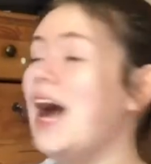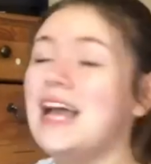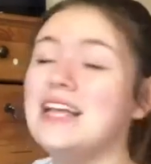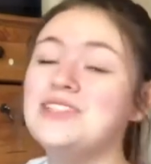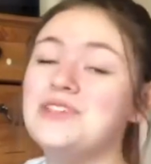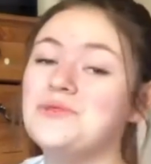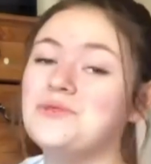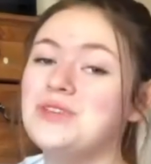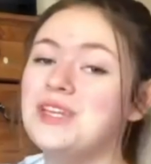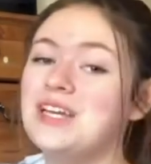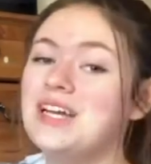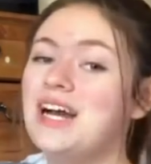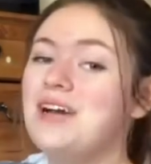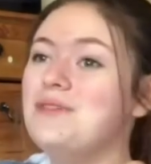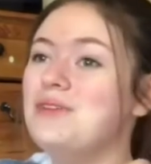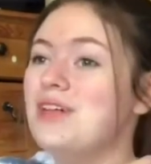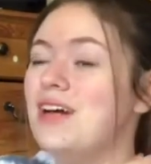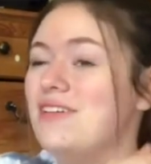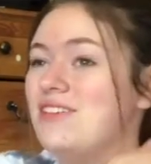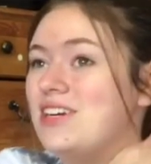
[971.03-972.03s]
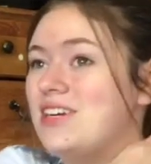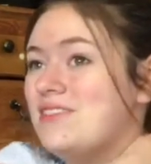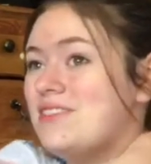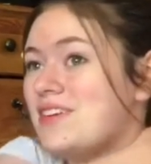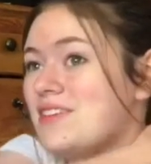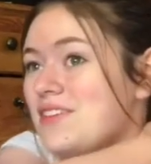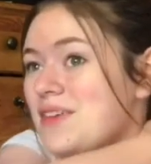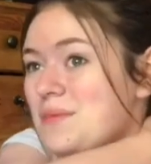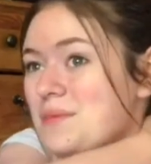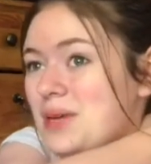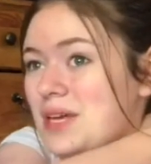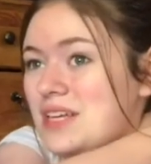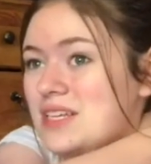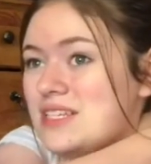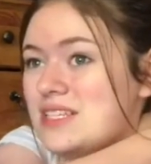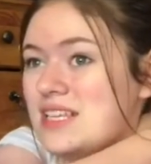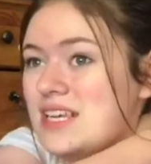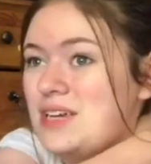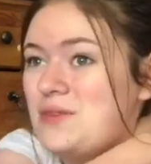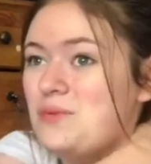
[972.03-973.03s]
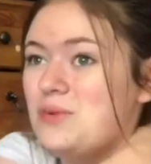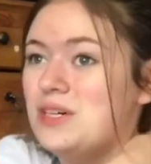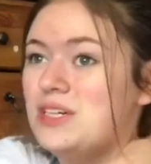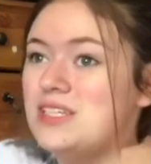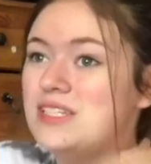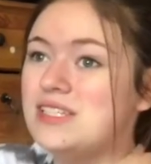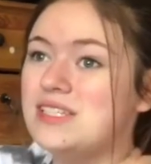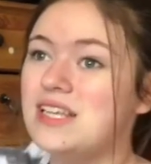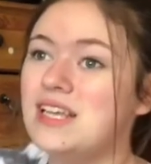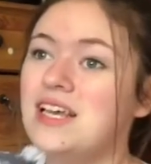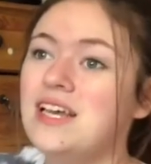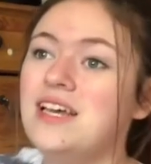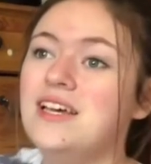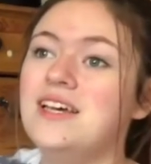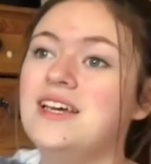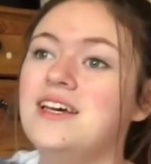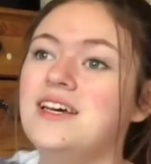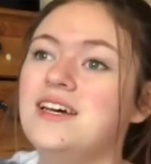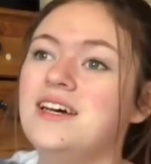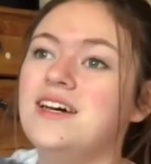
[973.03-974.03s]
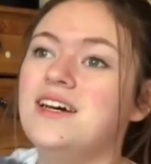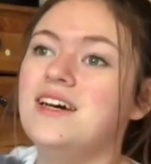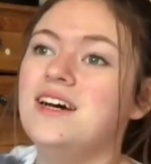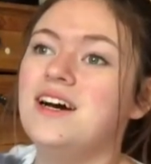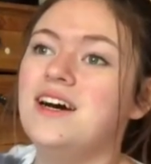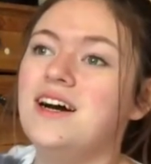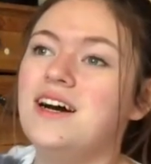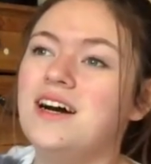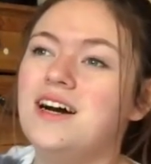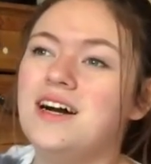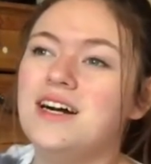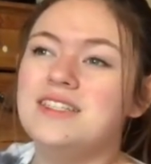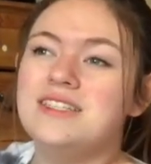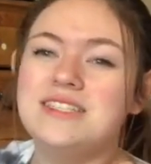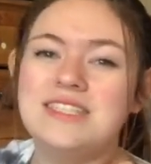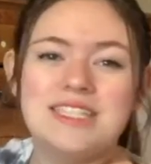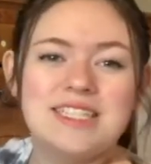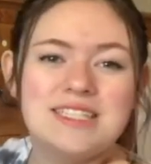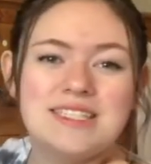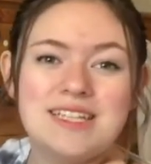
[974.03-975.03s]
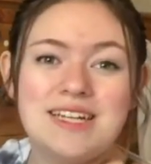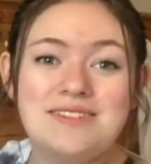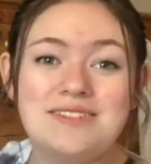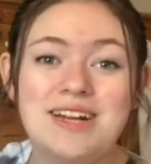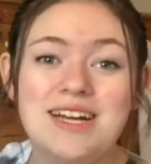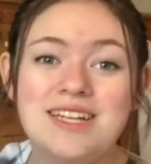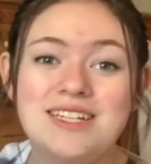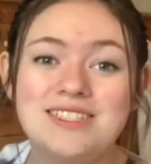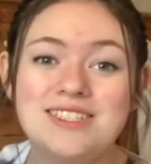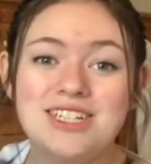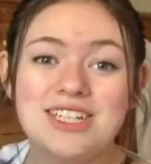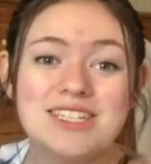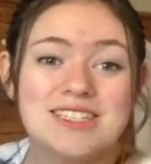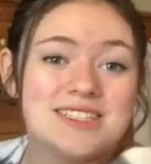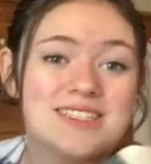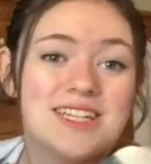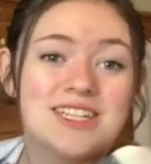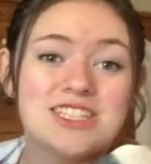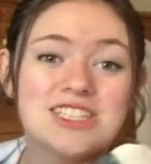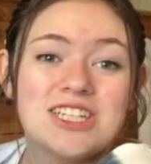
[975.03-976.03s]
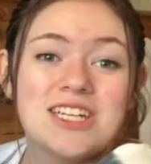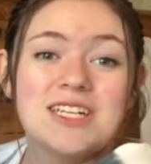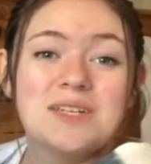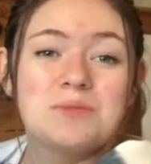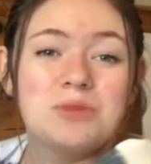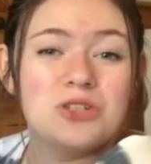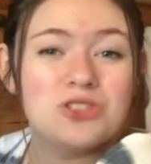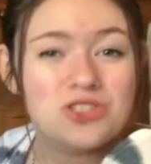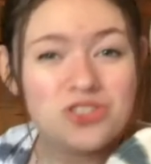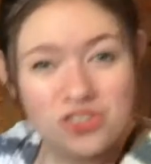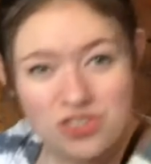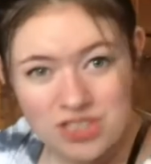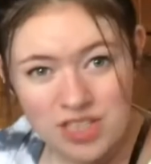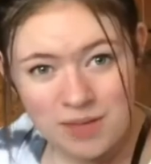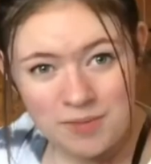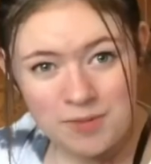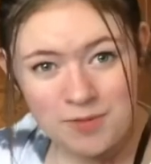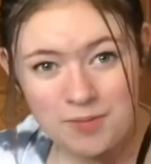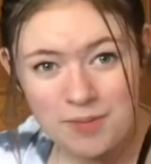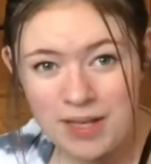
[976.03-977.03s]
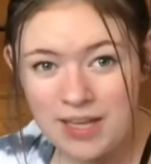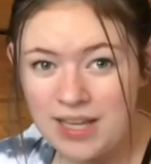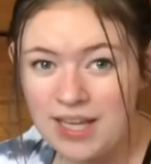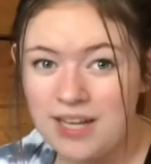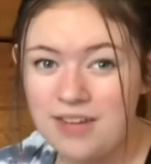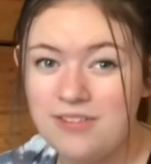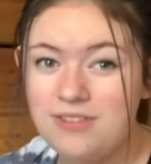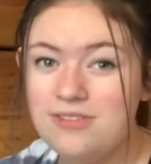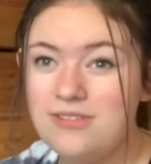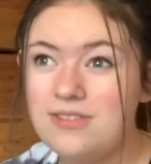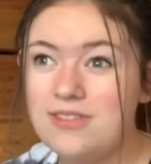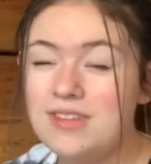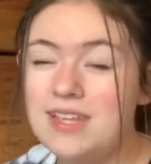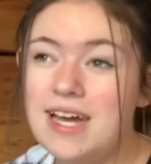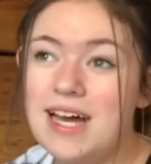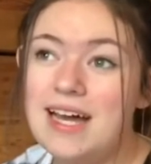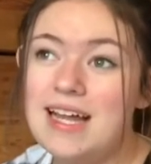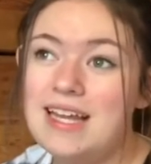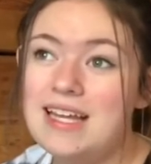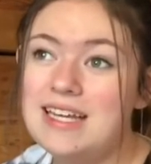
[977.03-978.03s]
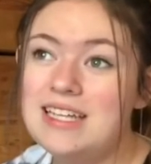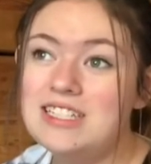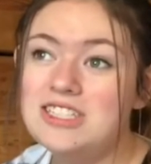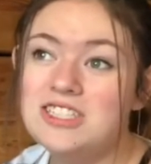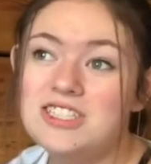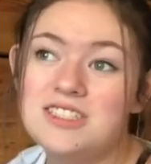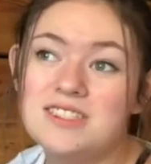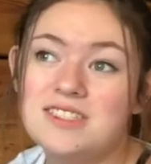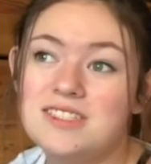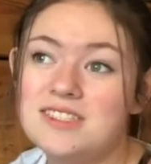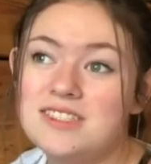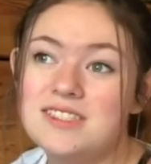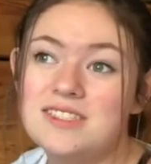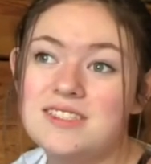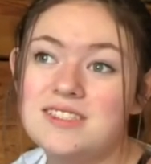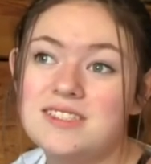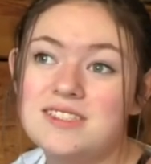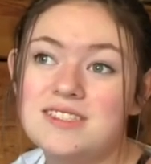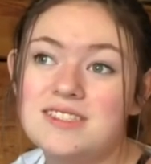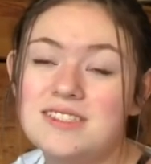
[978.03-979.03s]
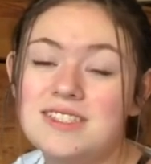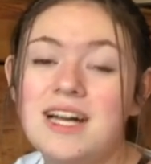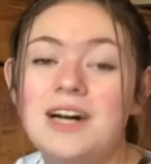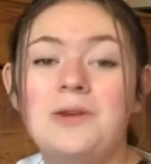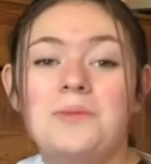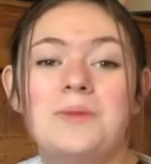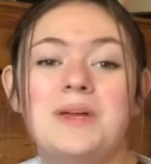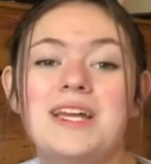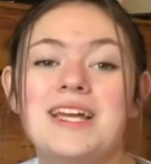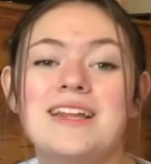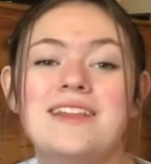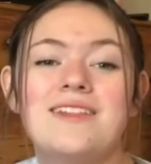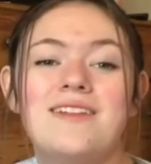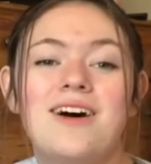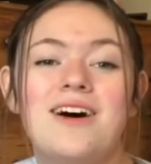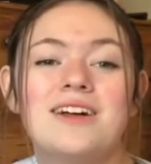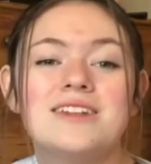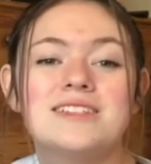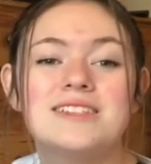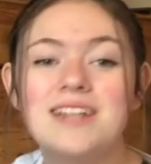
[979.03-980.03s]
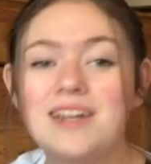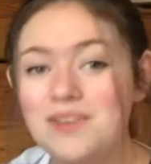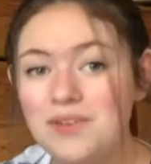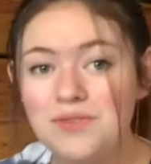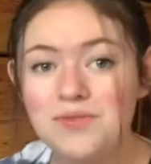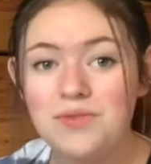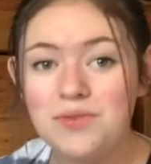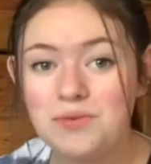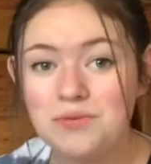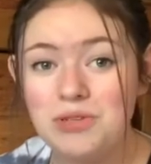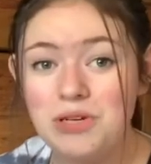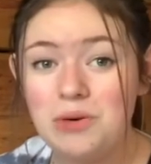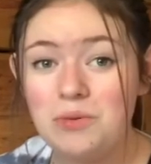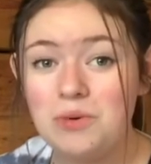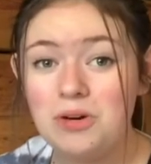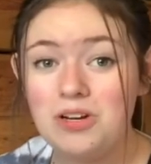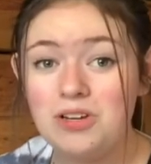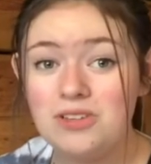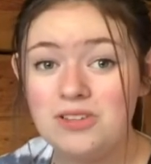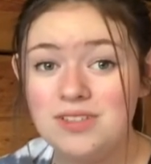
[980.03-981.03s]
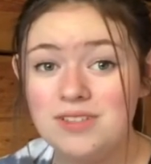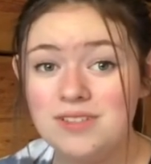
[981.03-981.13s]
don't think I will ever get rid of it, because it was a series I read during such an emotional time of my life that it just helped me get lost out of the real world.